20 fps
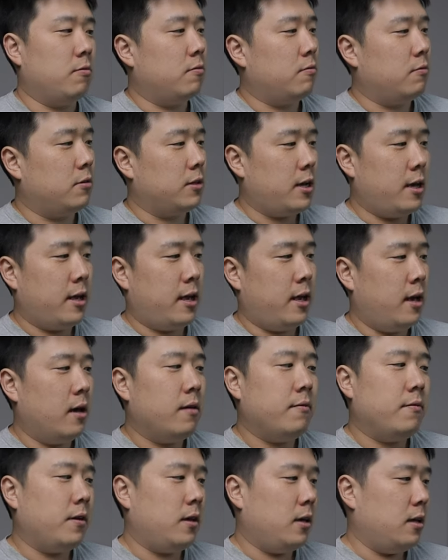One I
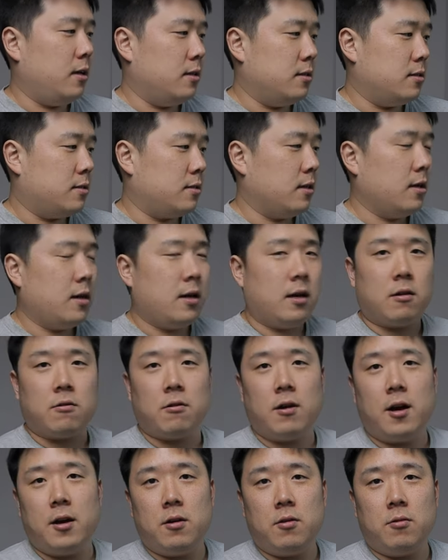have is
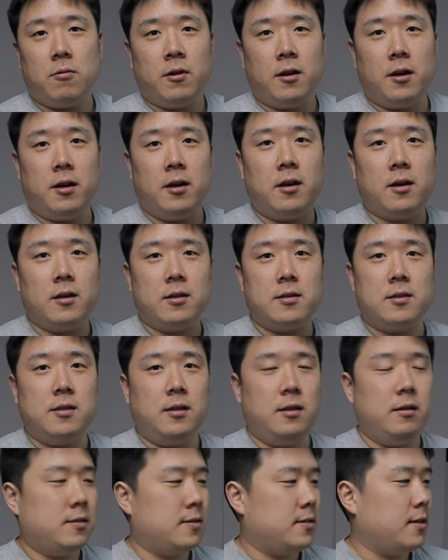Cryo Rig
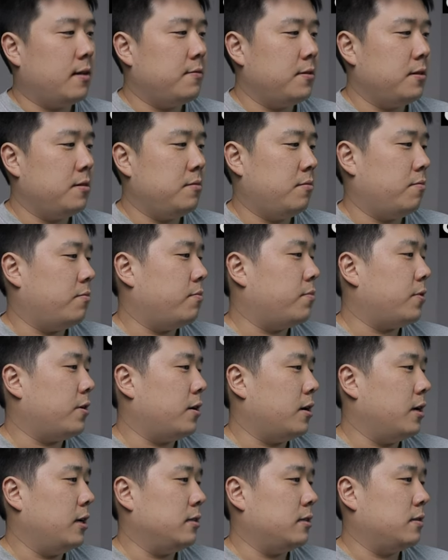C seven,
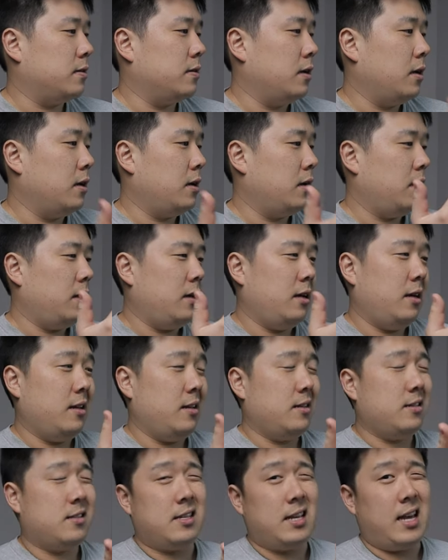but it
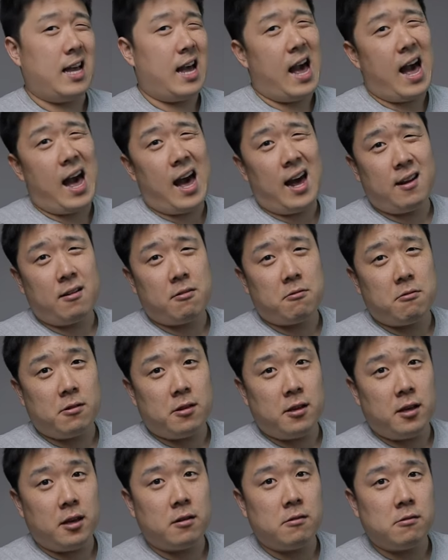is
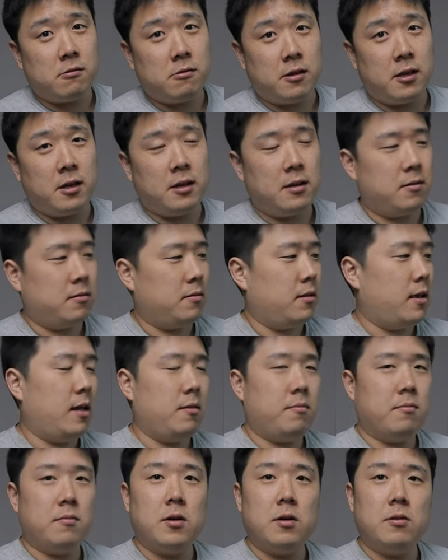adequately cooling
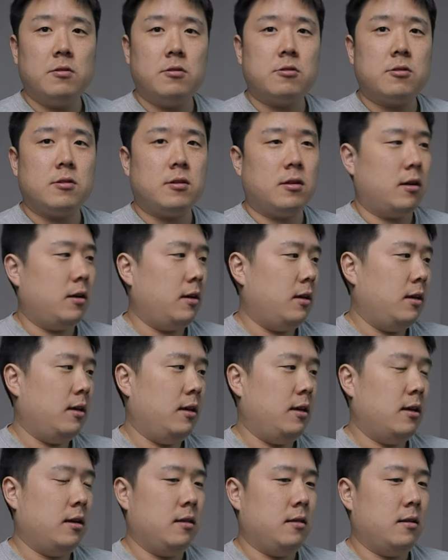at most,
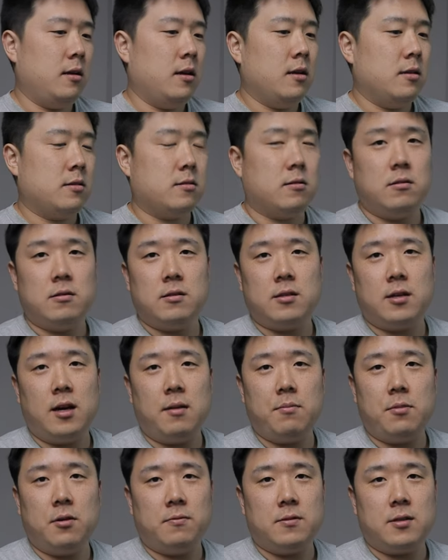and certain
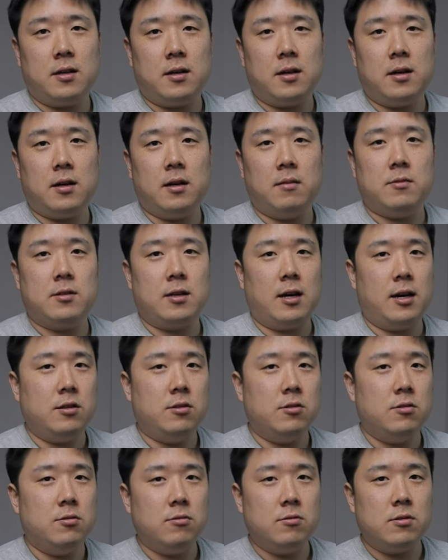type of times I
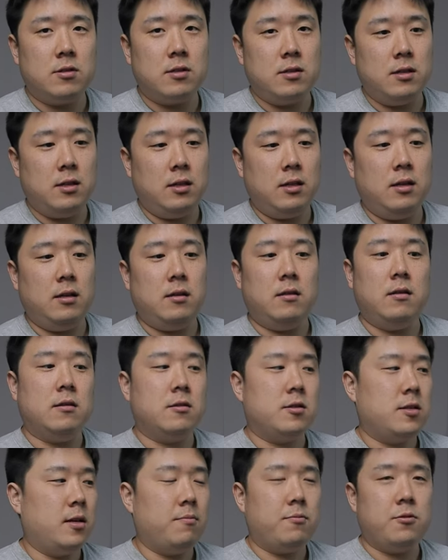do see the
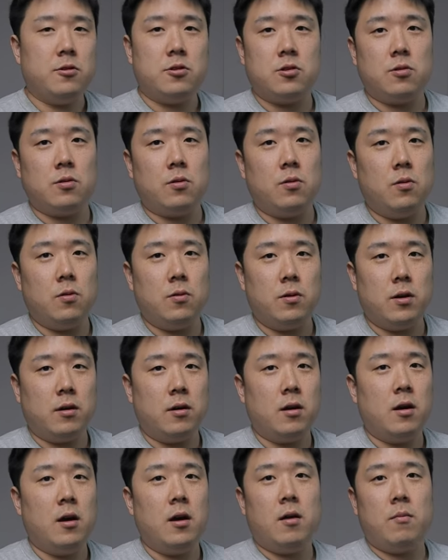temperature
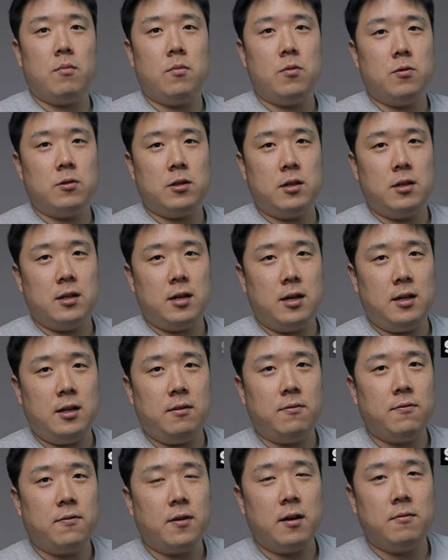going more than
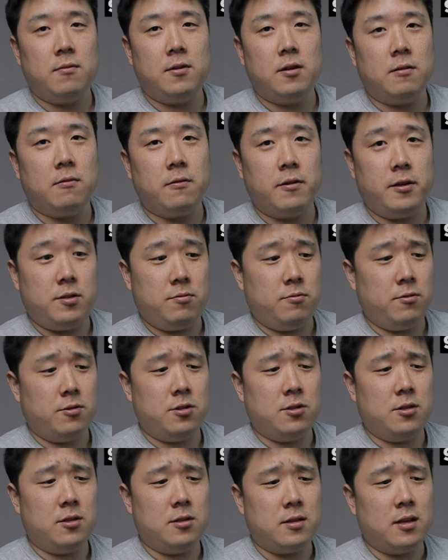ninety-five degrees,
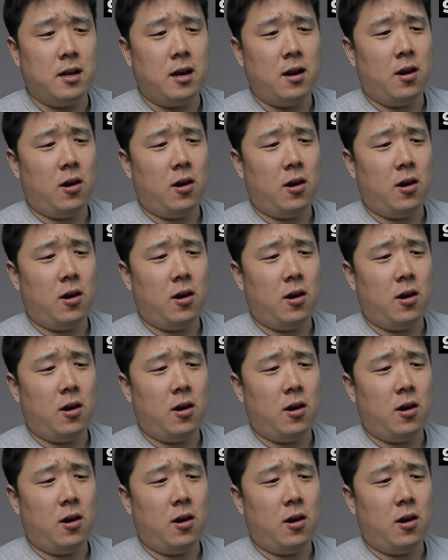which is